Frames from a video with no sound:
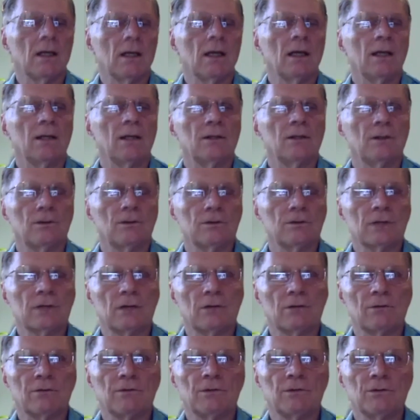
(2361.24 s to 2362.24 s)
Those kind
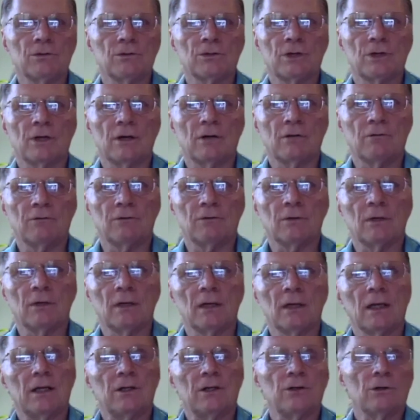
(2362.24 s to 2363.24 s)
of reviews are helpful.
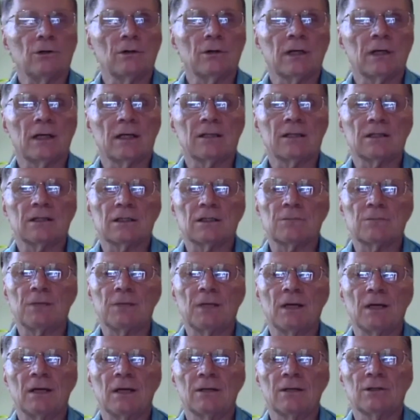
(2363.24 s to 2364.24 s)
In your case, it's
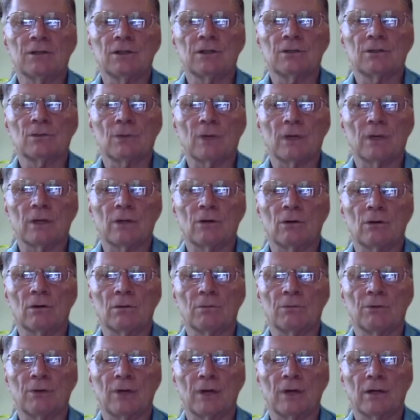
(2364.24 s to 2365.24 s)
beyond just what I call a
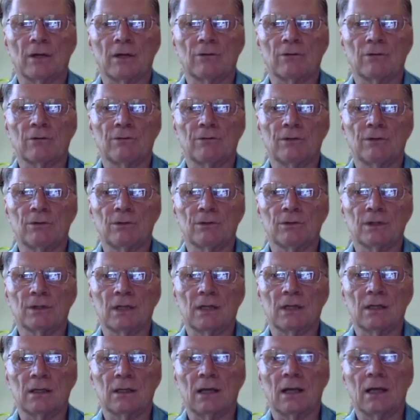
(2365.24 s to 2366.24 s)
product review to
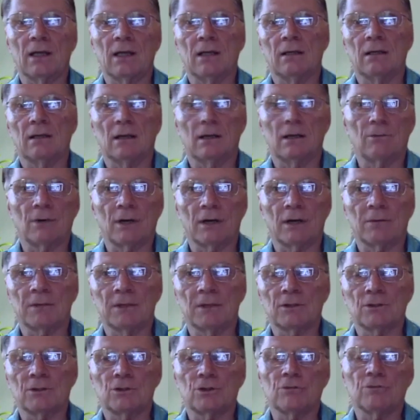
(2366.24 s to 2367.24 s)
say, hey, I recommend
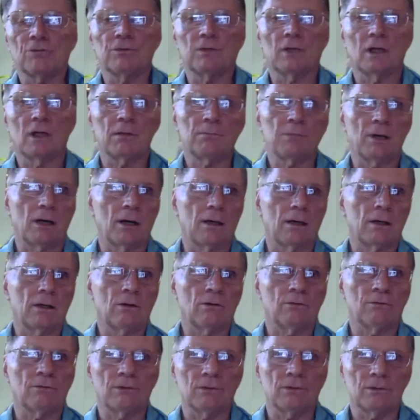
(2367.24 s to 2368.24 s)
the shoe fly pie
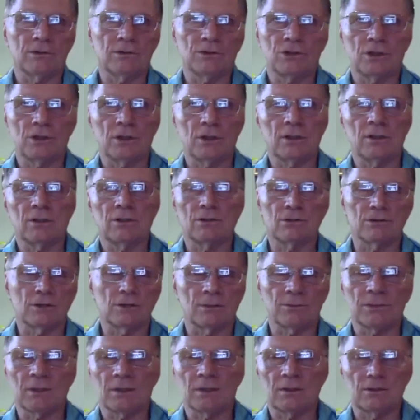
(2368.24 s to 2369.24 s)
over the cheese or
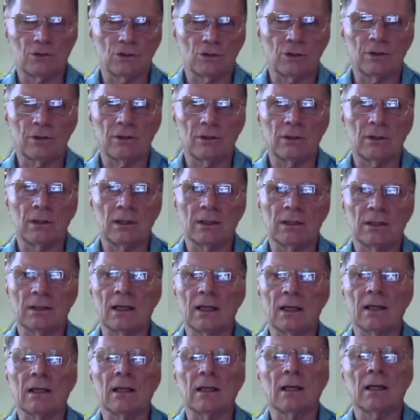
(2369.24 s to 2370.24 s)
something. Sure, you can get
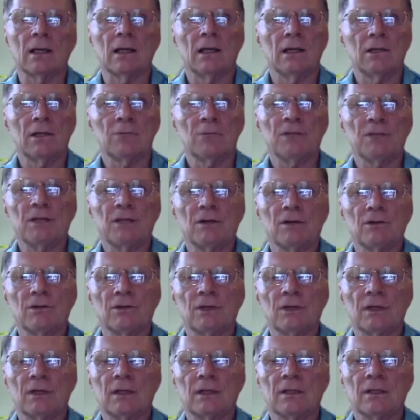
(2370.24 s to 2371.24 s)
that. The bigger
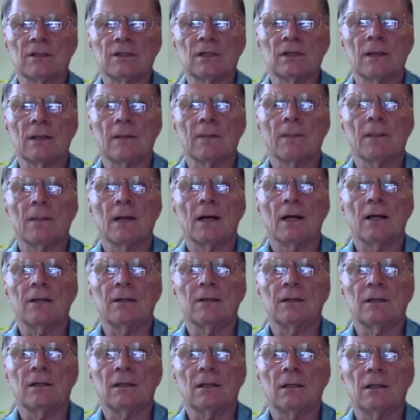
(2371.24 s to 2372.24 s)
thing is, I
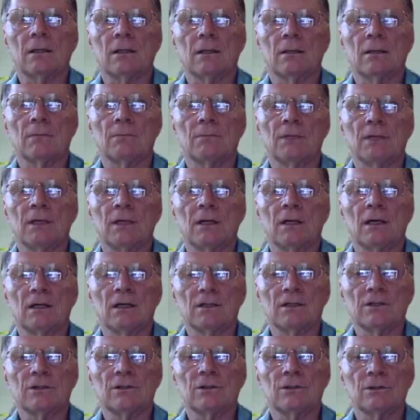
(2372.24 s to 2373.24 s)
think
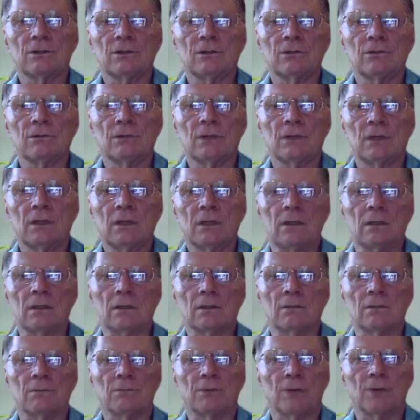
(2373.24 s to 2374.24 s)
because you're unique,
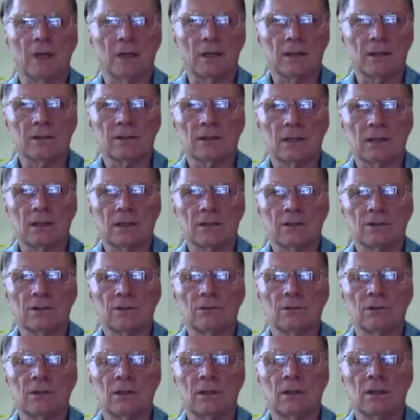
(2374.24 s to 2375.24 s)
the product set is
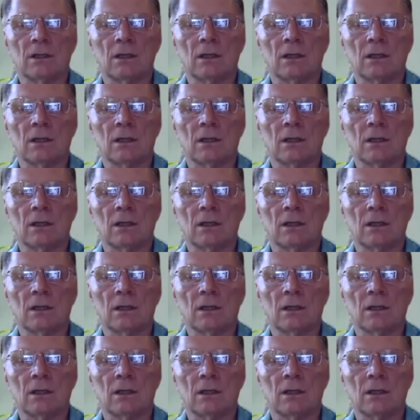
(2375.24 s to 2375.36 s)
unique.